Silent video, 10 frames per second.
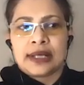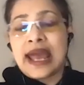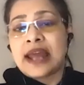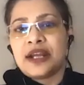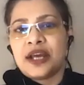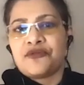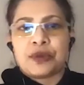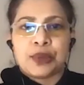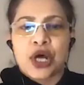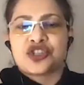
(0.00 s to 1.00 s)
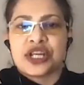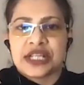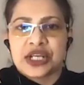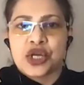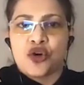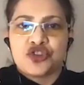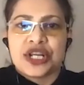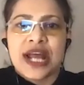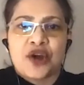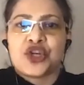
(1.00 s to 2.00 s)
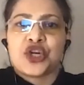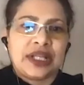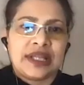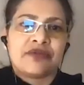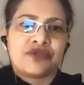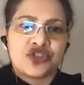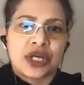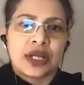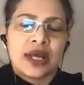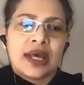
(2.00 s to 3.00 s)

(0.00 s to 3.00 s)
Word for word: candidate for blockchain technology and how you're going to leverage it.